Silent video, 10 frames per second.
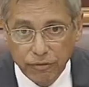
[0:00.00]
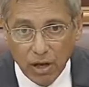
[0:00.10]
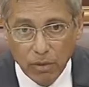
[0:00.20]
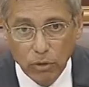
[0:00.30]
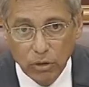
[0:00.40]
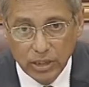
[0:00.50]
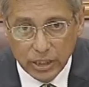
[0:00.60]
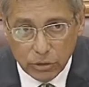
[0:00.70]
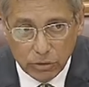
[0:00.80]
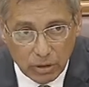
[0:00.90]
who are far
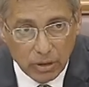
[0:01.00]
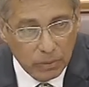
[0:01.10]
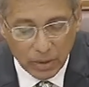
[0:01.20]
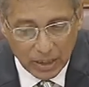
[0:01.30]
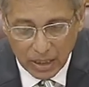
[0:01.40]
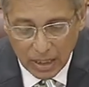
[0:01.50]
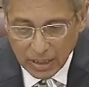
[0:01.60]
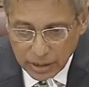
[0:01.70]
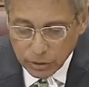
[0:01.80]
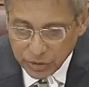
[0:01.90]
more
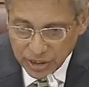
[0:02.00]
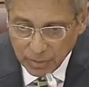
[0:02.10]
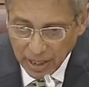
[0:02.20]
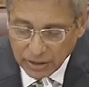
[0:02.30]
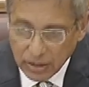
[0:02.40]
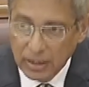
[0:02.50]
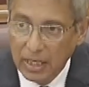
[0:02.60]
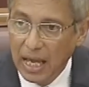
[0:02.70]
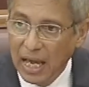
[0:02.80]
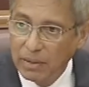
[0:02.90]

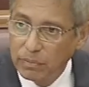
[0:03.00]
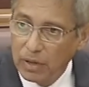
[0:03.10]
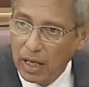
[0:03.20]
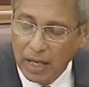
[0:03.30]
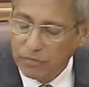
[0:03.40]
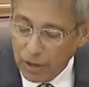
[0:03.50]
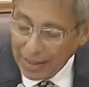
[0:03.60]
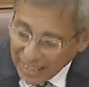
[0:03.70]
literacy-minded and